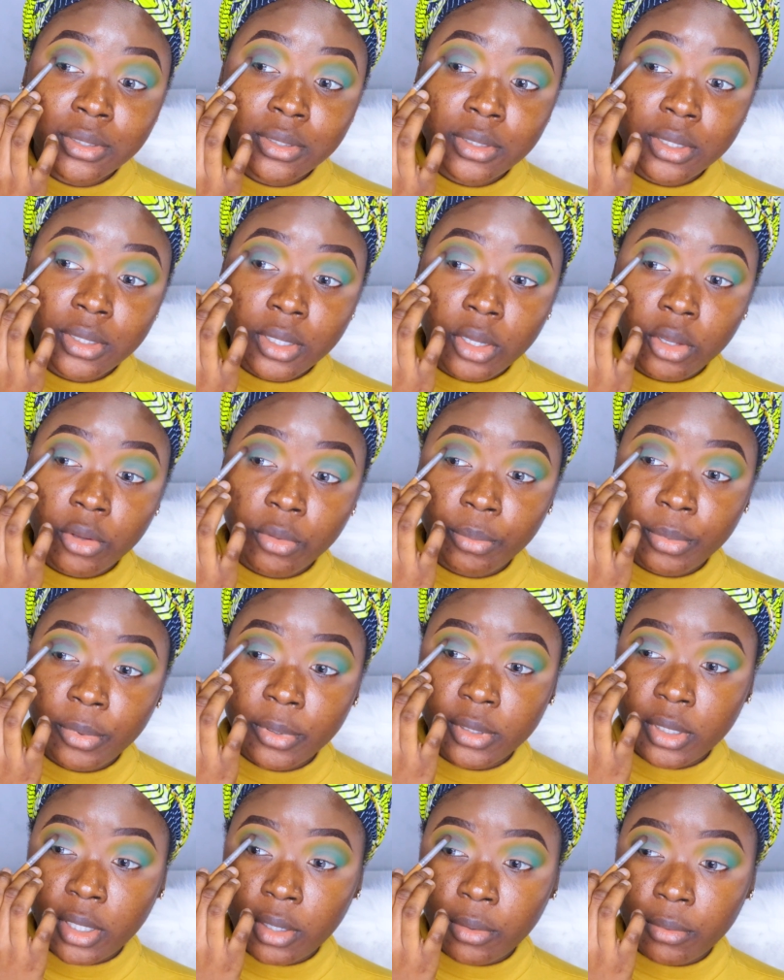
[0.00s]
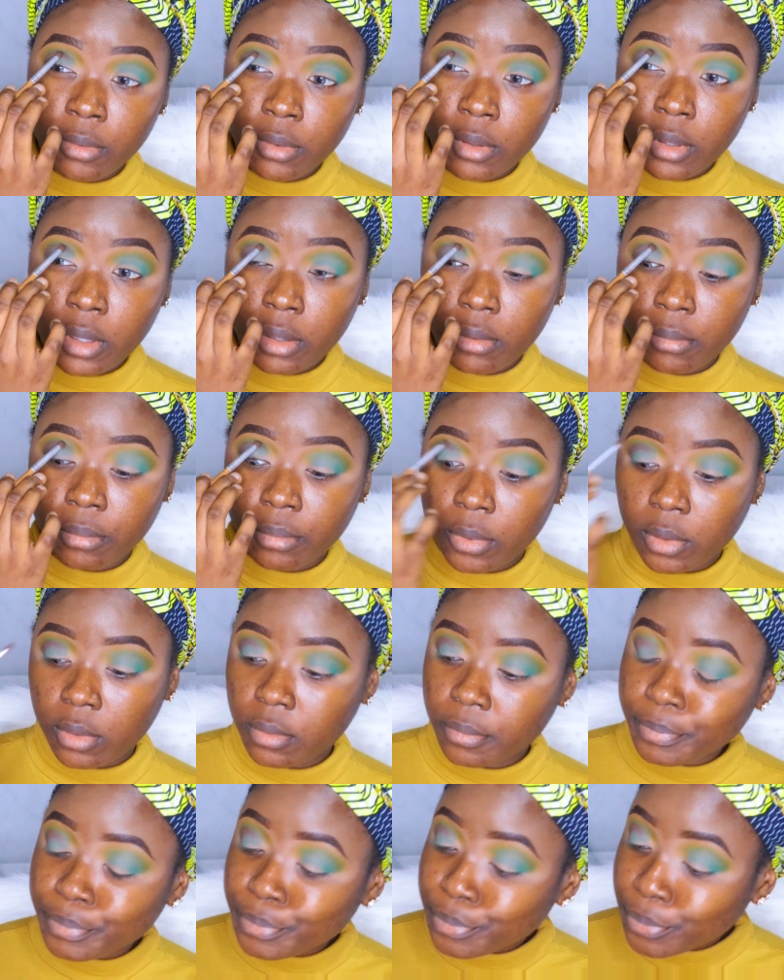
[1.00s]
Then I'll blend out with that, but
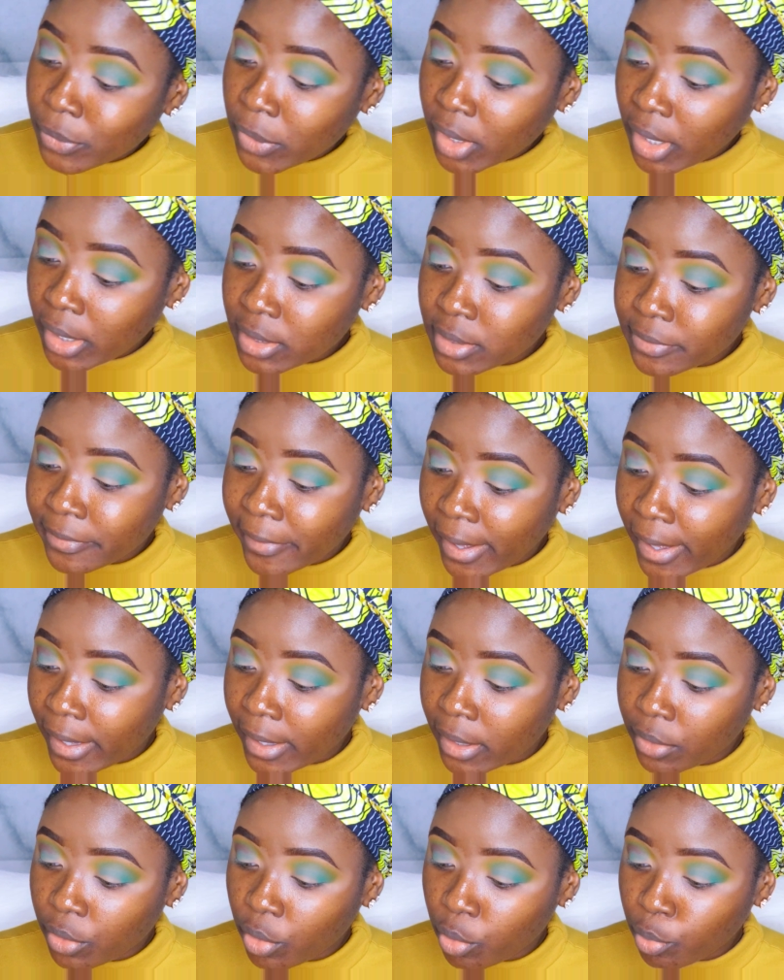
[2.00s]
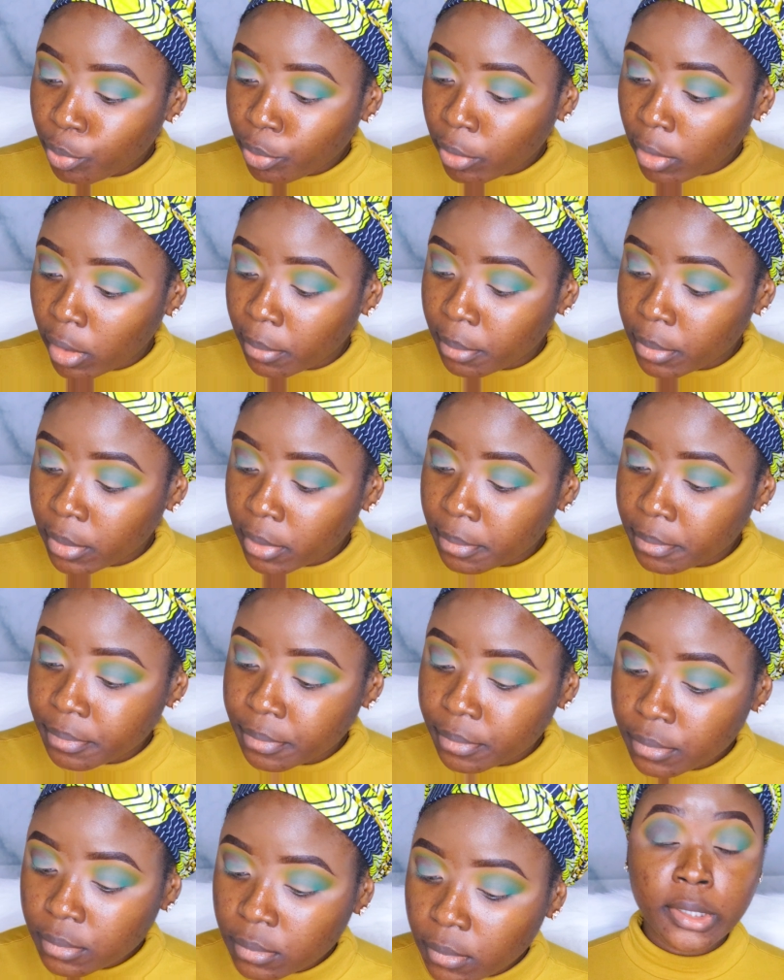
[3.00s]
that's fine, no problem.
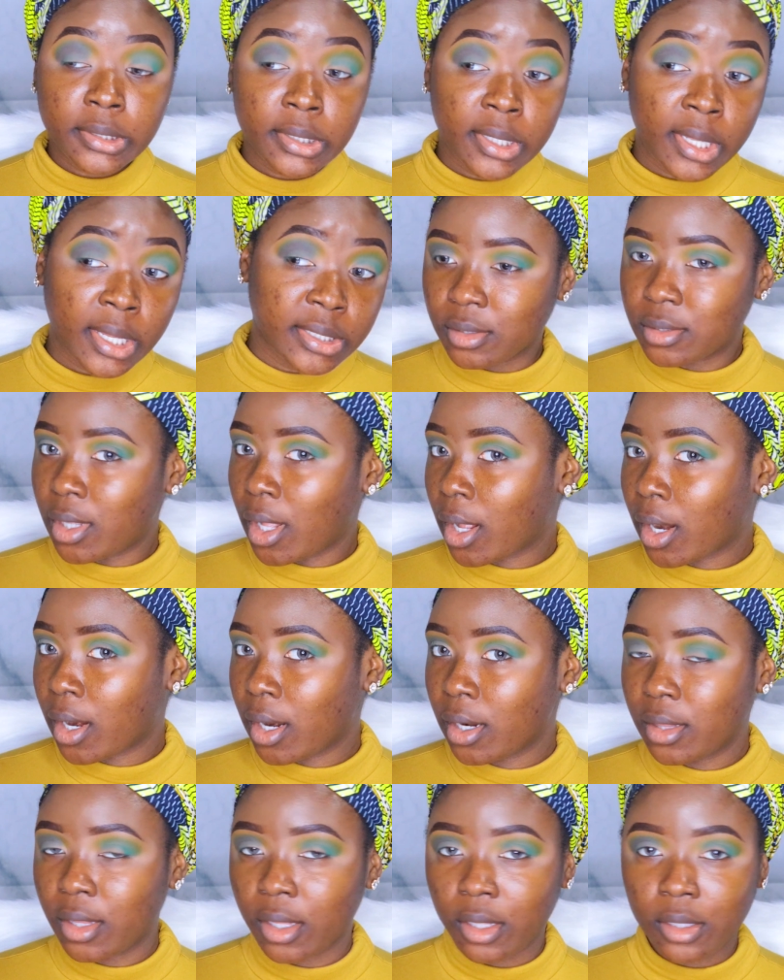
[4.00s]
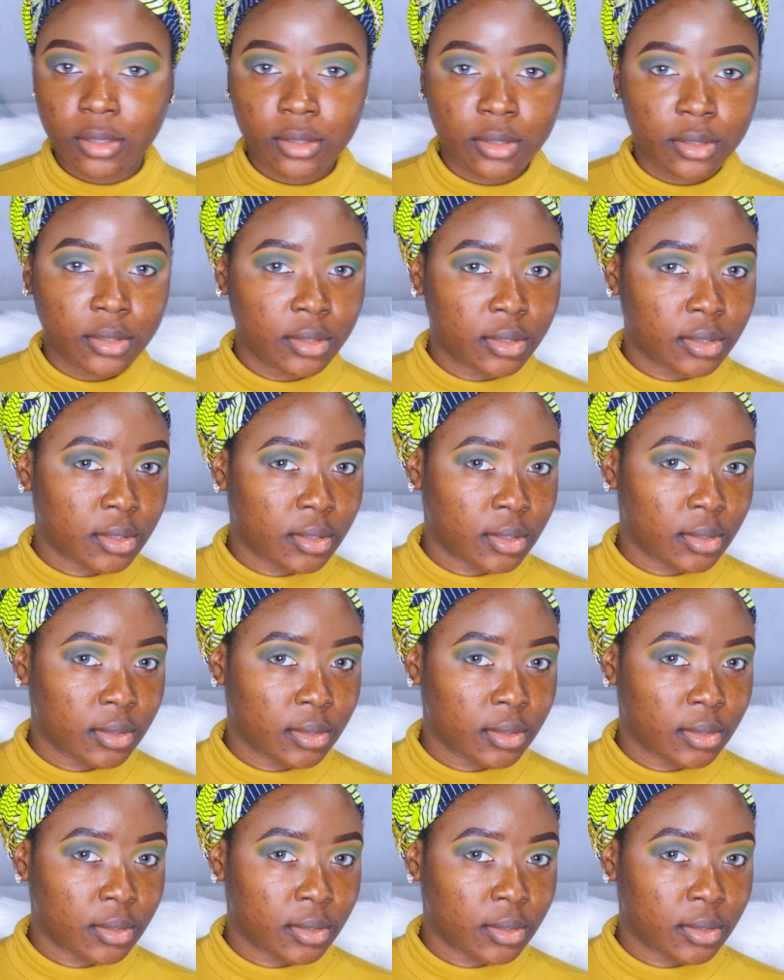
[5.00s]
You can see that it's darker than this.